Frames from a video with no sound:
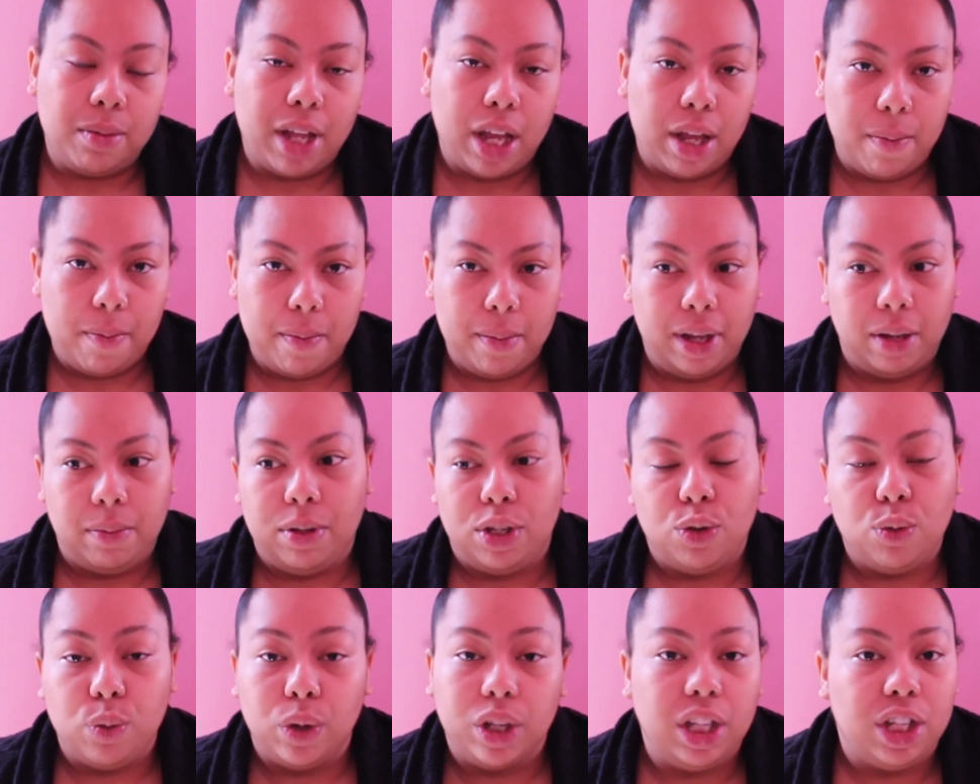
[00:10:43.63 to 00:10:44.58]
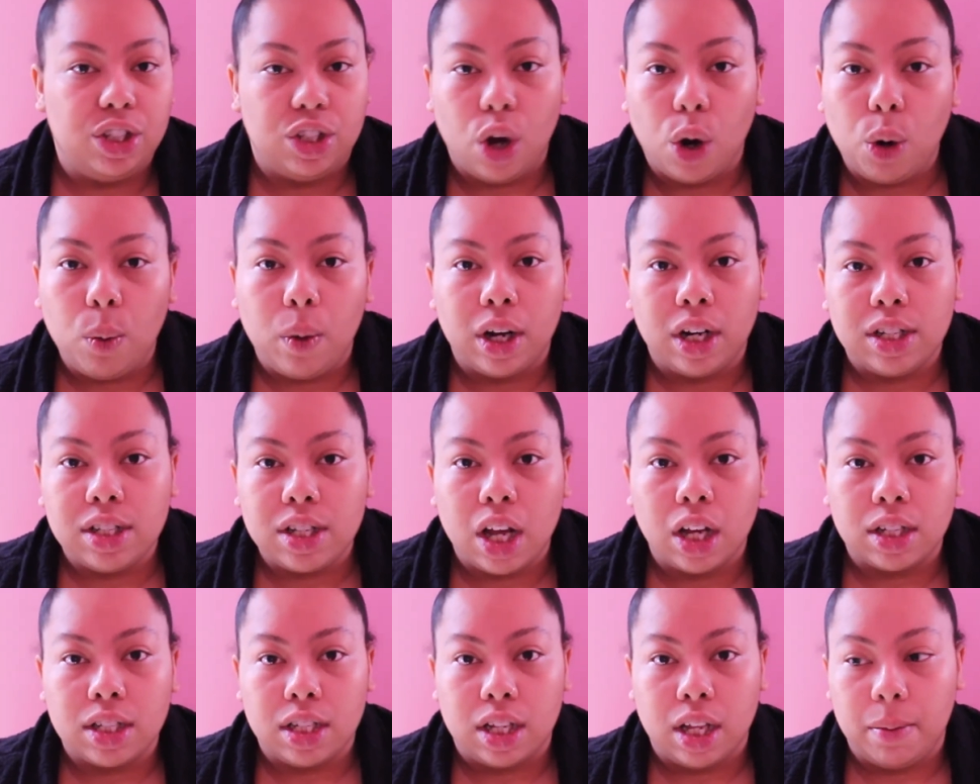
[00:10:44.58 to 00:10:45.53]
that maybe you really don't want to
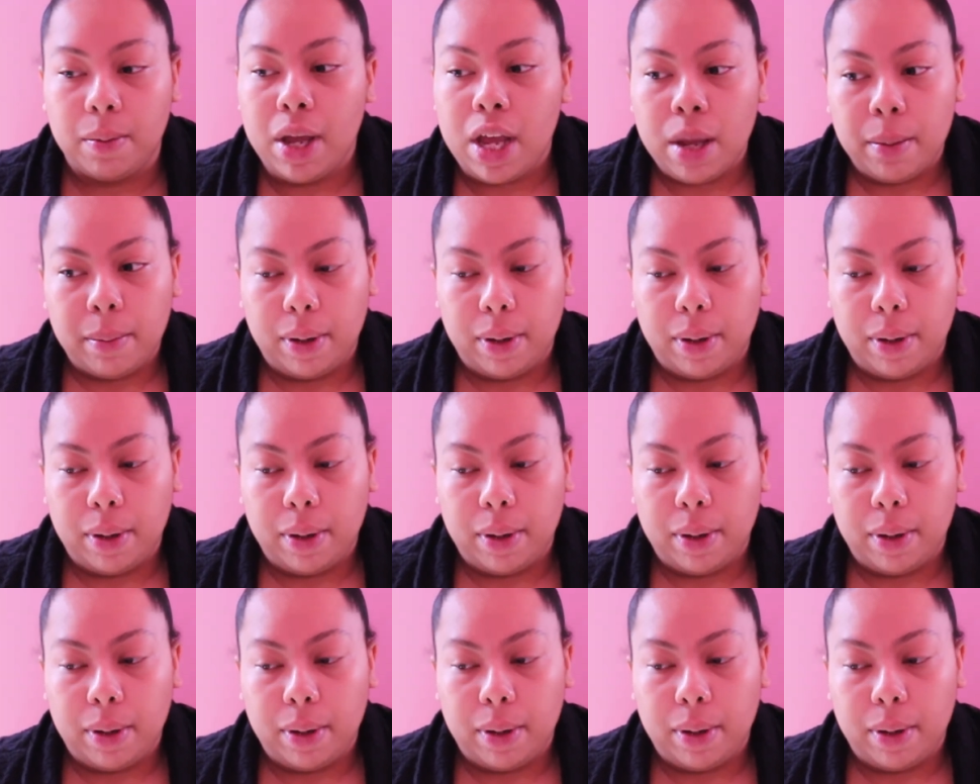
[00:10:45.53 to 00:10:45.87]
talk to them,